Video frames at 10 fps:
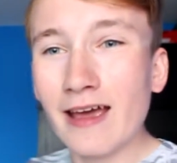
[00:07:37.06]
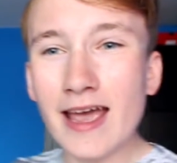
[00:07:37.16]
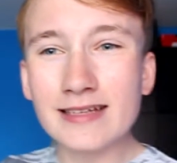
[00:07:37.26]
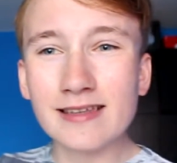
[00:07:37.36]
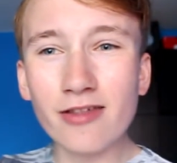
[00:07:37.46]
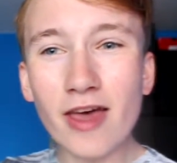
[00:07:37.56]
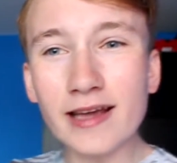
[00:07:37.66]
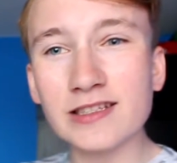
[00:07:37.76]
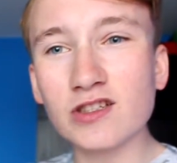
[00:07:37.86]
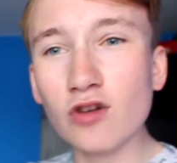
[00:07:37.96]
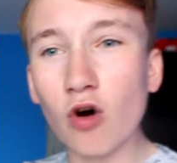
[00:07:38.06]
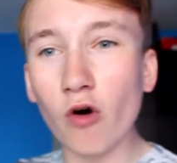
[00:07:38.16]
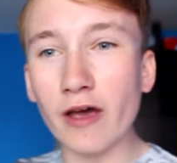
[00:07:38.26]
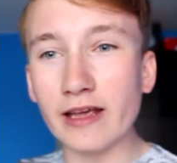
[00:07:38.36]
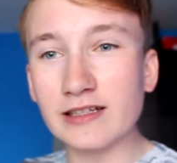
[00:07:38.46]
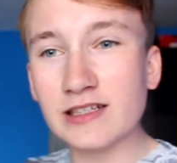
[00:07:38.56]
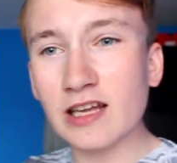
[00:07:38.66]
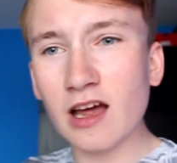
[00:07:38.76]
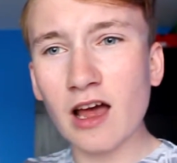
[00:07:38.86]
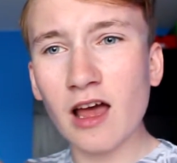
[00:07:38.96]
is this noise.
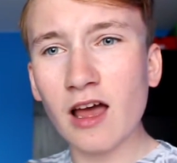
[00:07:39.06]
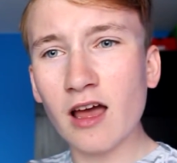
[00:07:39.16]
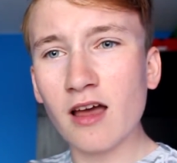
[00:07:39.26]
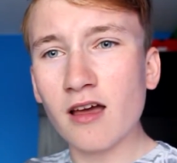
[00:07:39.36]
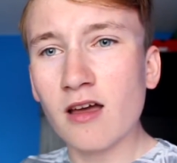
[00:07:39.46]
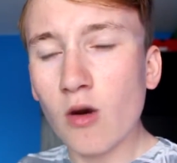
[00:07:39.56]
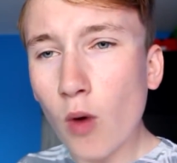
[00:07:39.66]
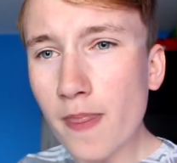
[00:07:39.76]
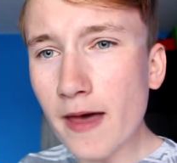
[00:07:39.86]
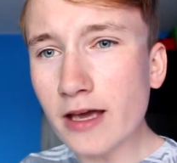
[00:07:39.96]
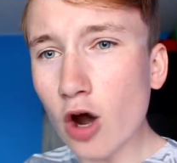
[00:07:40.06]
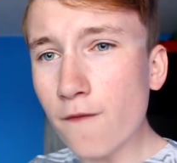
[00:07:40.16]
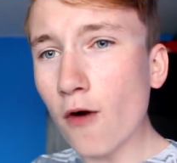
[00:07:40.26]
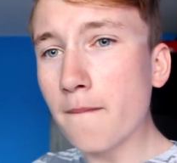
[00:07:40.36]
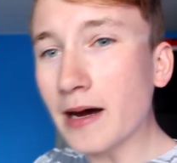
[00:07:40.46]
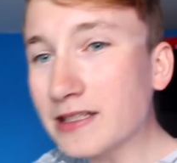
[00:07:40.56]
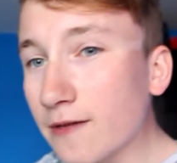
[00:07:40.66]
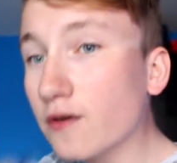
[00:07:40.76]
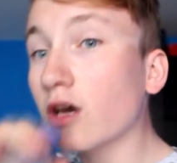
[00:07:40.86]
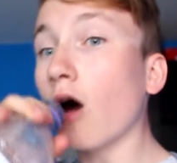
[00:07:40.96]
When they go for a
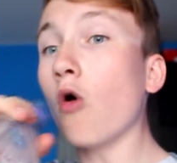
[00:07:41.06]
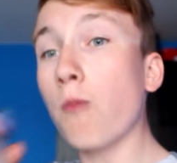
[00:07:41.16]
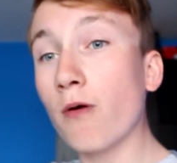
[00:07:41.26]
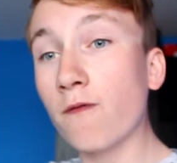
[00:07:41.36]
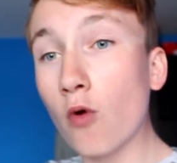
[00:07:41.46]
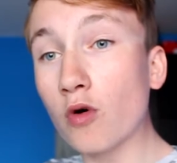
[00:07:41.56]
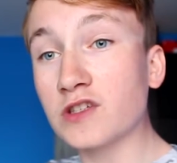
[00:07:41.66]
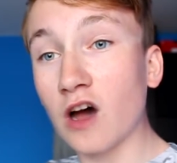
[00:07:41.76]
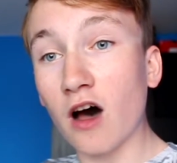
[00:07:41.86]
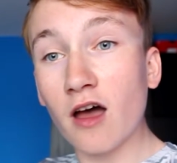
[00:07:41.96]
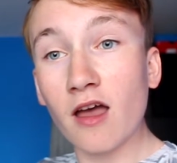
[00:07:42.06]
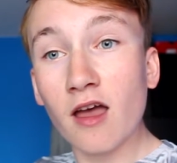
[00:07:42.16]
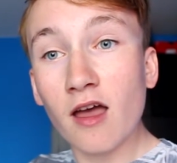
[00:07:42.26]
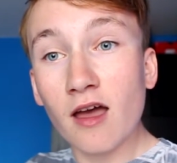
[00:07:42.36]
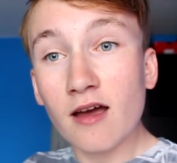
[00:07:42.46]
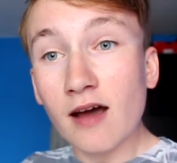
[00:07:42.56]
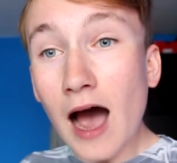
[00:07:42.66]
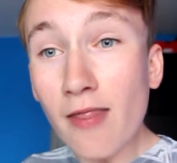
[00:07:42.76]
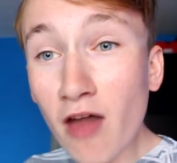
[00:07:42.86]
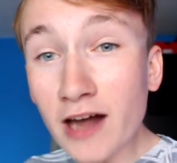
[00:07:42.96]
massive gulp of water,
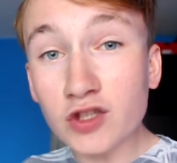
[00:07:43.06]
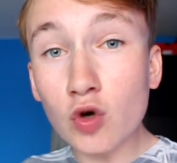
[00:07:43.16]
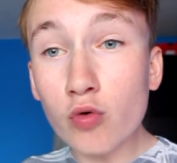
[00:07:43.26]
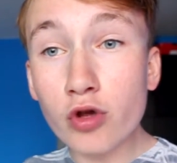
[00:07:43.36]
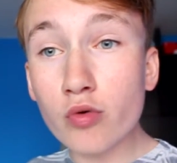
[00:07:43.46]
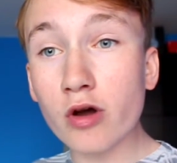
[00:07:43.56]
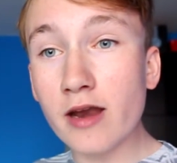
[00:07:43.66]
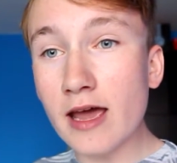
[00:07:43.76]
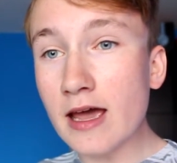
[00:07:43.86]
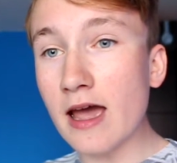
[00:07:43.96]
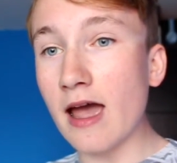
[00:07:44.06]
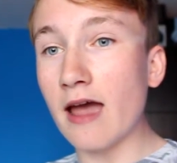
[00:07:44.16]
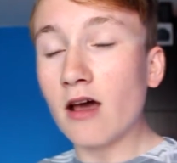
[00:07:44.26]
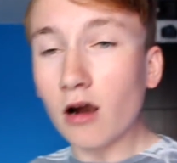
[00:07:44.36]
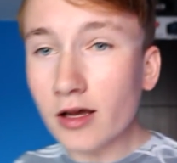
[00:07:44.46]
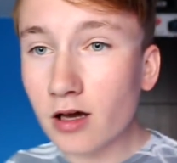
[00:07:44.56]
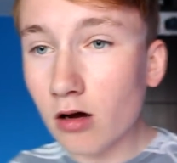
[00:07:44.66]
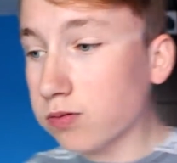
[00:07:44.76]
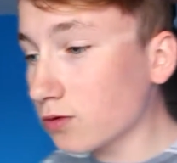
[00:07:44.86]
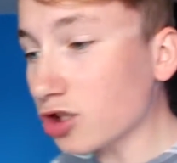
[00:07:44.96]
and that's all you can hear. Like,
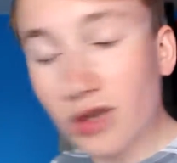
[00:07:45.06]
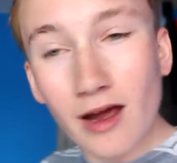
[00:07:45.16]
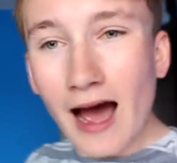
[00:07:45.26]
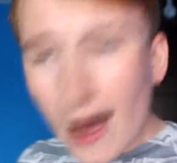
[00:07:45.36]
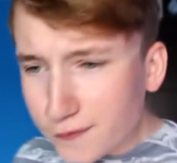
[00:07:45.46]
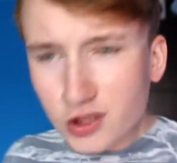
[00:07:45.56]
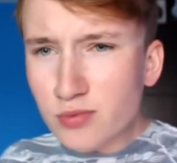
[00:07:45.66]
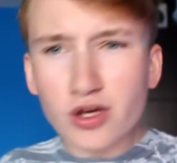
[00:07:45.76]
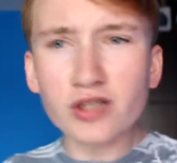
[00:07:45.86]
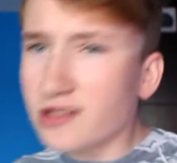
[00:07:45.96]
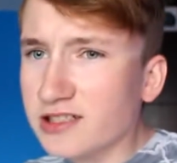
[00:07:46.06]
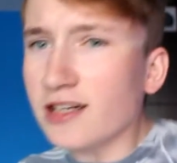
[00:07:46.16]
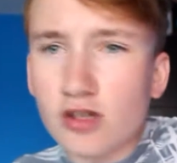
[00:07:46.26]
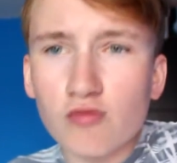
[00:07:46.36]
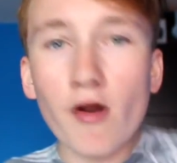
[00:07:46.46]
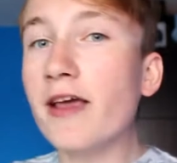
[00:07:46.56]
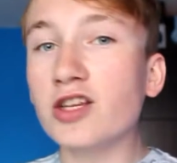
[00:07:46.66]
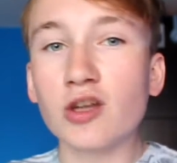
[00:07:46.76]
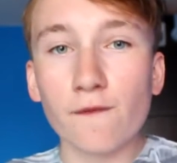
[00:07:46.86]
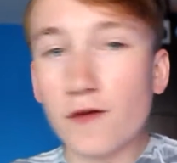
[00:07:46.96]
just have some
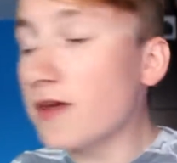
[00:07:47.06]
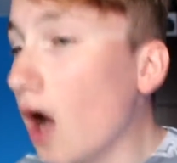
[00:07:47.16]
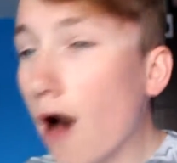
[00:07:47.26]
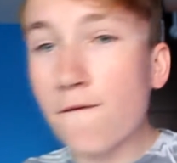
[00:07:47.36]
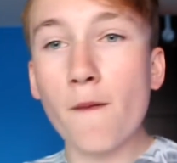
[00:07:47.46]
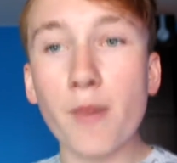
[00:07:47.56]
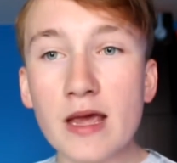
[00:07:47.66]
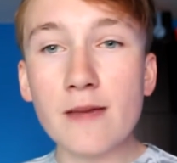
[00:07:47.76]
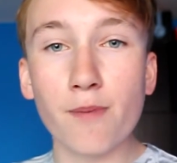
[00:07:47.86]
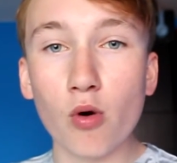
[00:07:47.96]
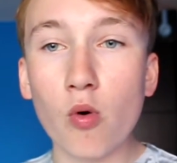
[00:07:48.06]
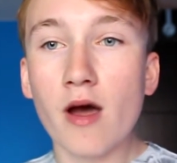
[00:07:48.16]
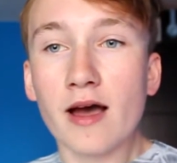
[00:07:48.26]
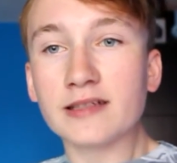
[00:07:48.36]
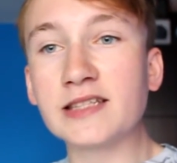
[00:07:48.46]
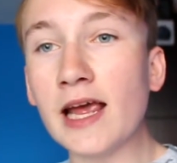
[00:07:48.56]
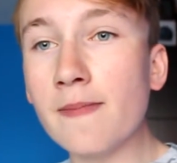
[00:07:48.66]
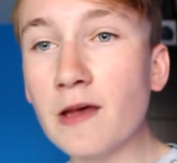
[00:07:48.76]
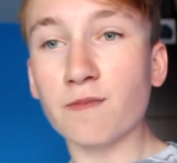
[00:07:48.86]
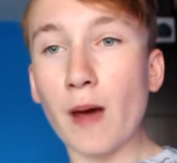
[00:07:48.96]
consideration for the other people
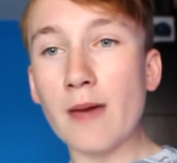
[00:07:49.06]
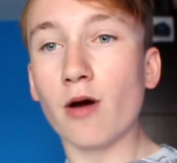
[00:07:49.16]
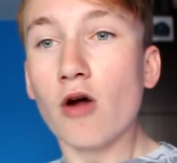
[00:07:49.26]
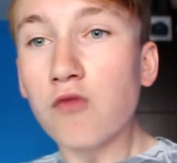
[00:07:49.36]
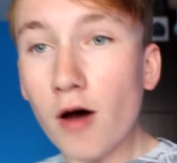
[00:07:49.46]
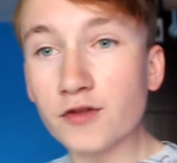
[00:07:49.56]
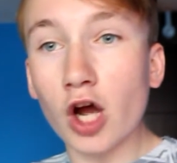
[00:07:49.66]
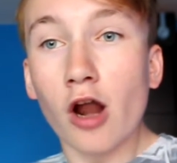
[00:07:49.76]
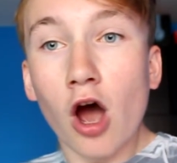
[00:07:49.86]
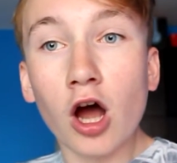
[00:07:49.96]
sitting this paper, rather than going,